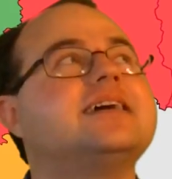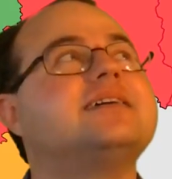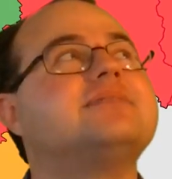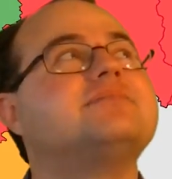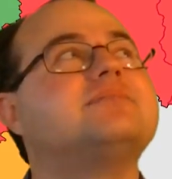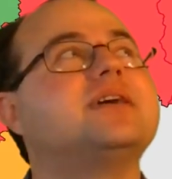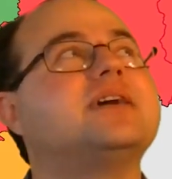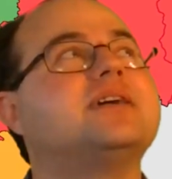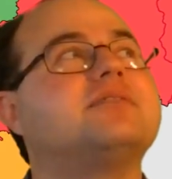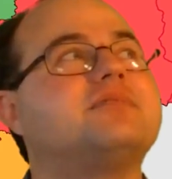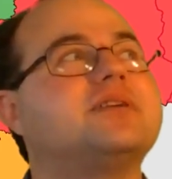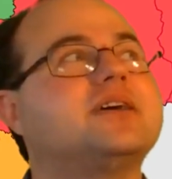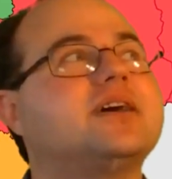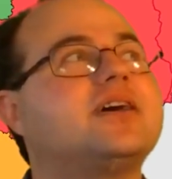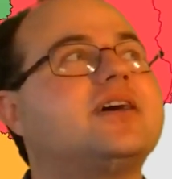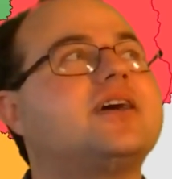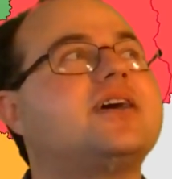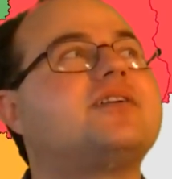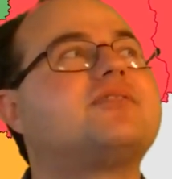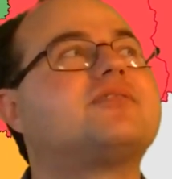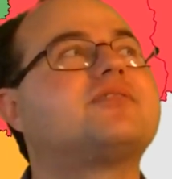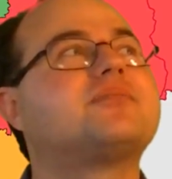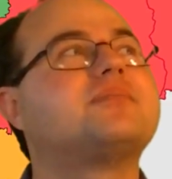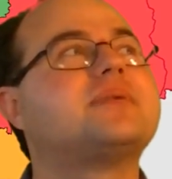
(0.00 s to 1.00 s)
But we
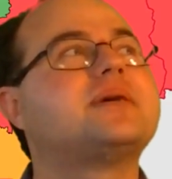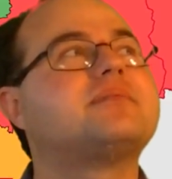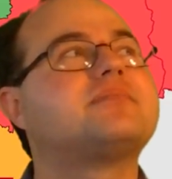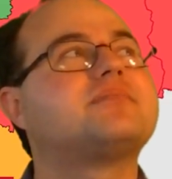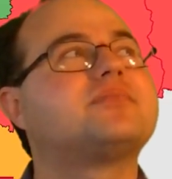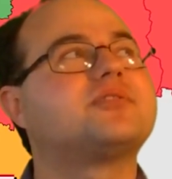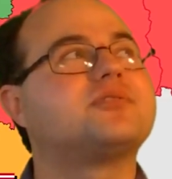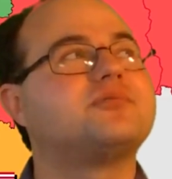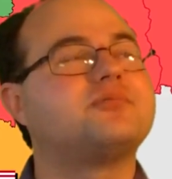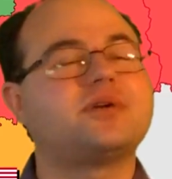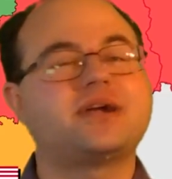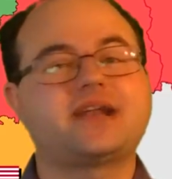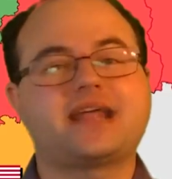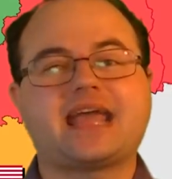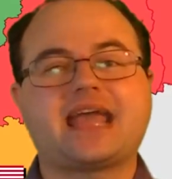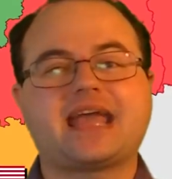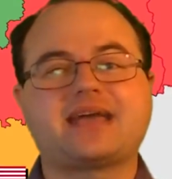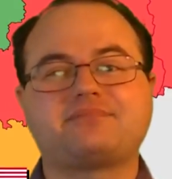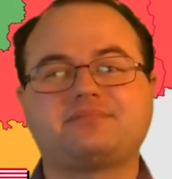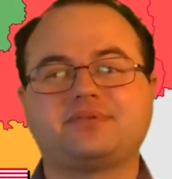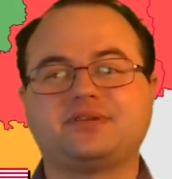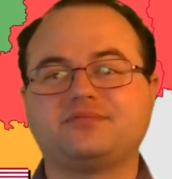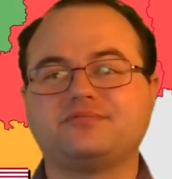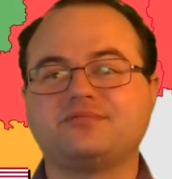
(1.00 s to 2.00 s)
all remember what
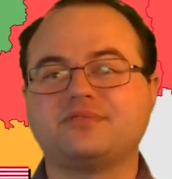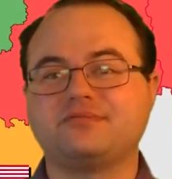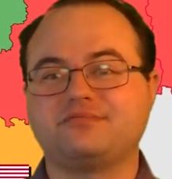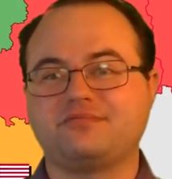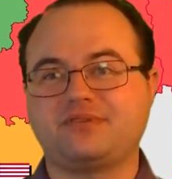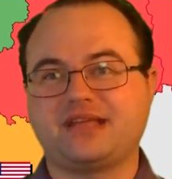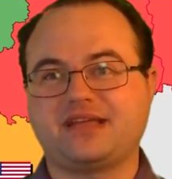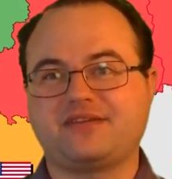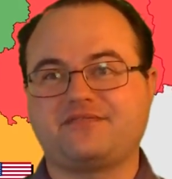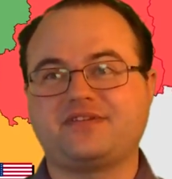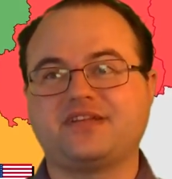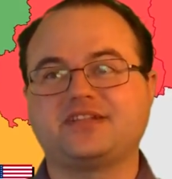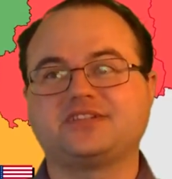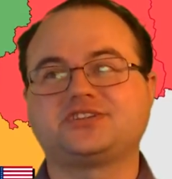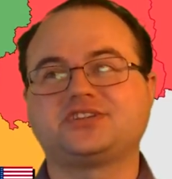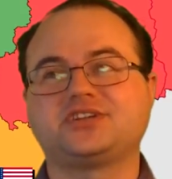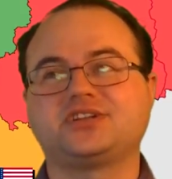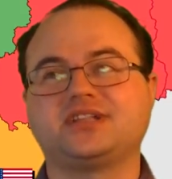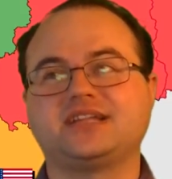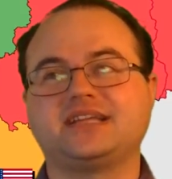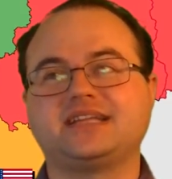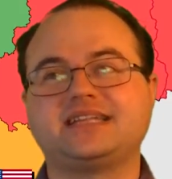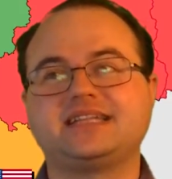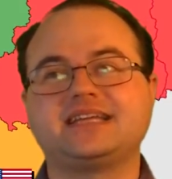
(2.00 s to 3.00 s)
happened when we
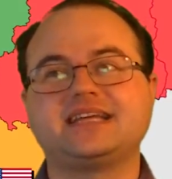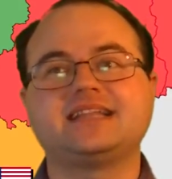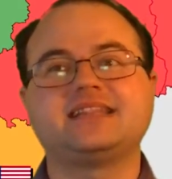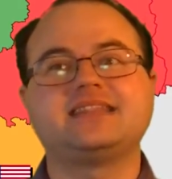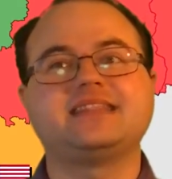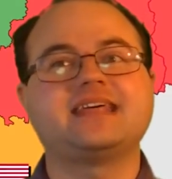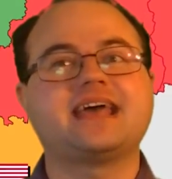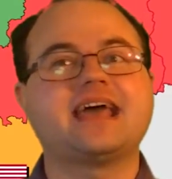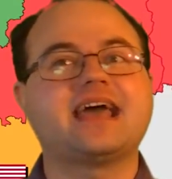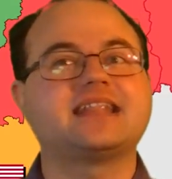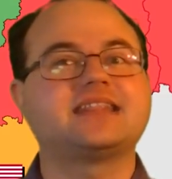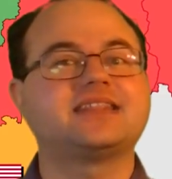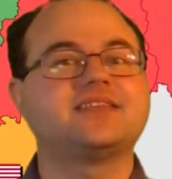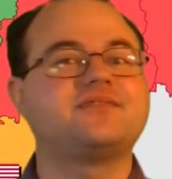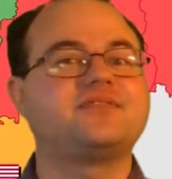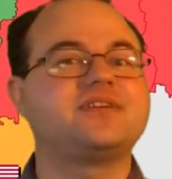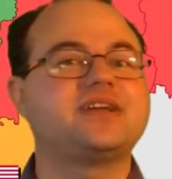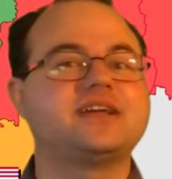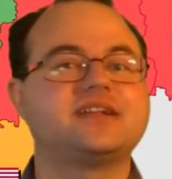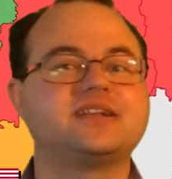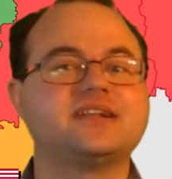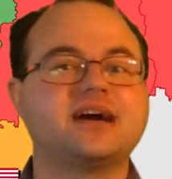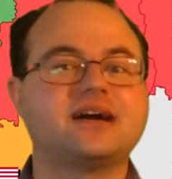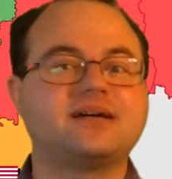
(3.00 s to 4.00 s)
eventually did that, the
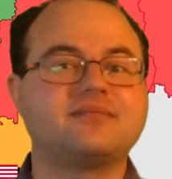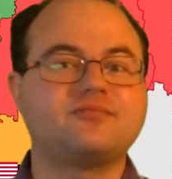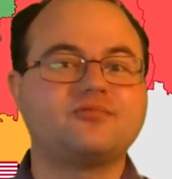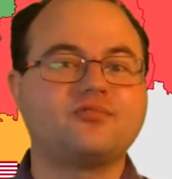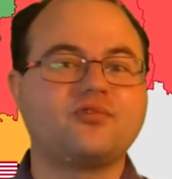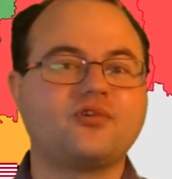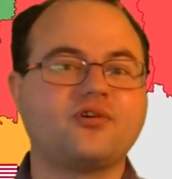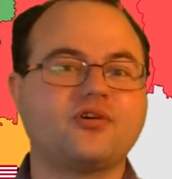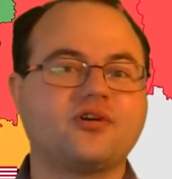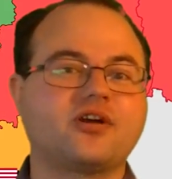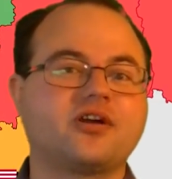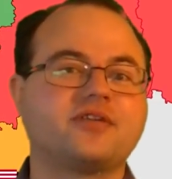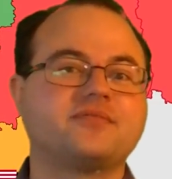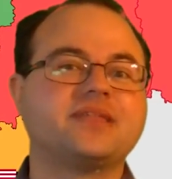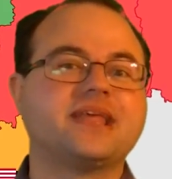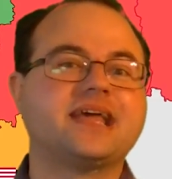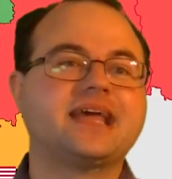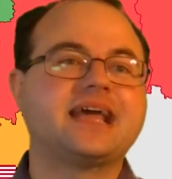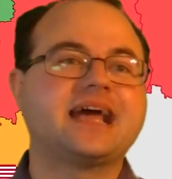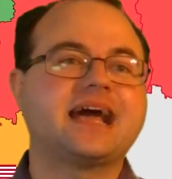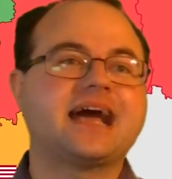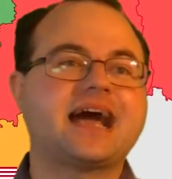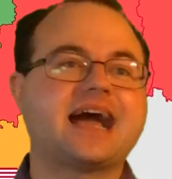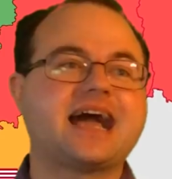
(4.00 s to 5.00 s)
Vietnam War.
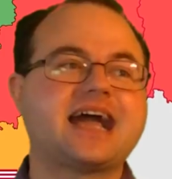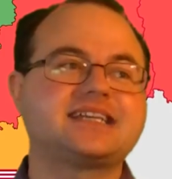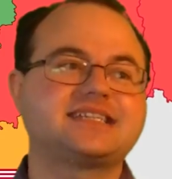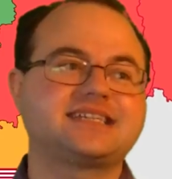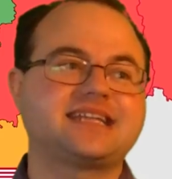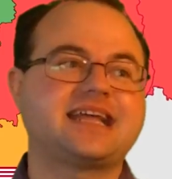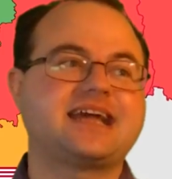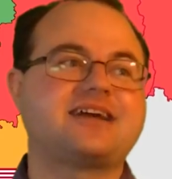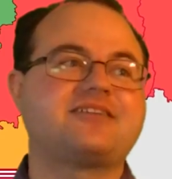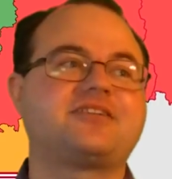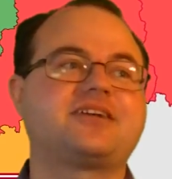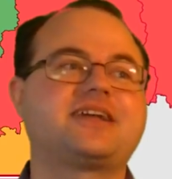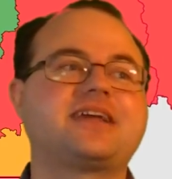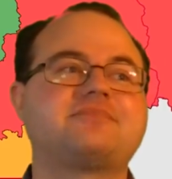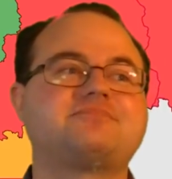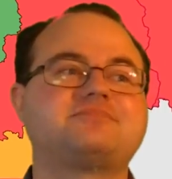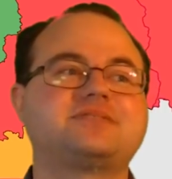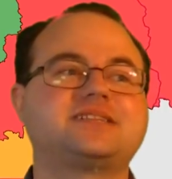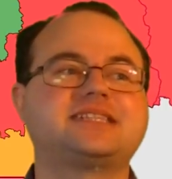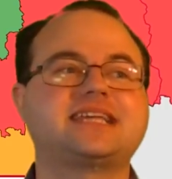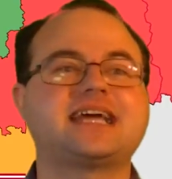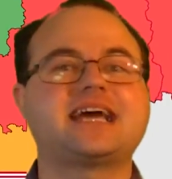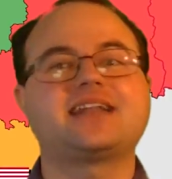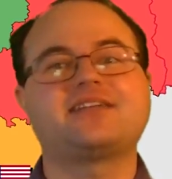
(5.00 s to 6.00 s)
Eisenhower kept
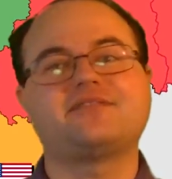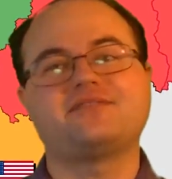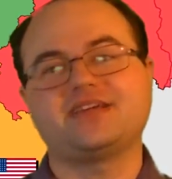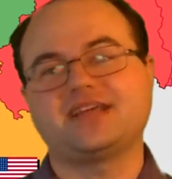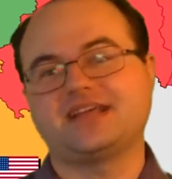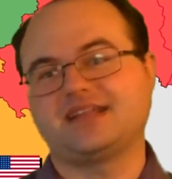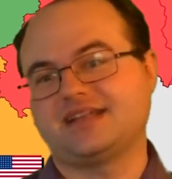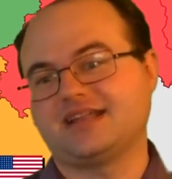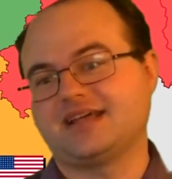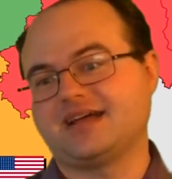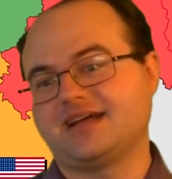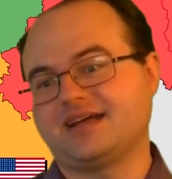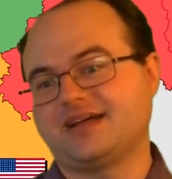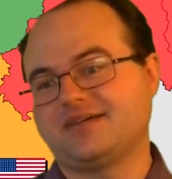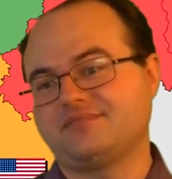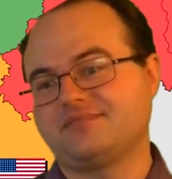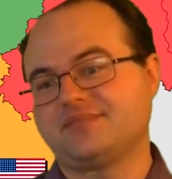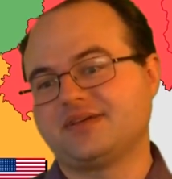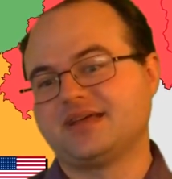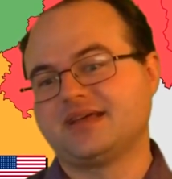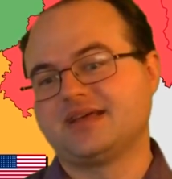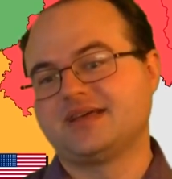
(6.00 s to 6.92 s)
us out of Vietnam.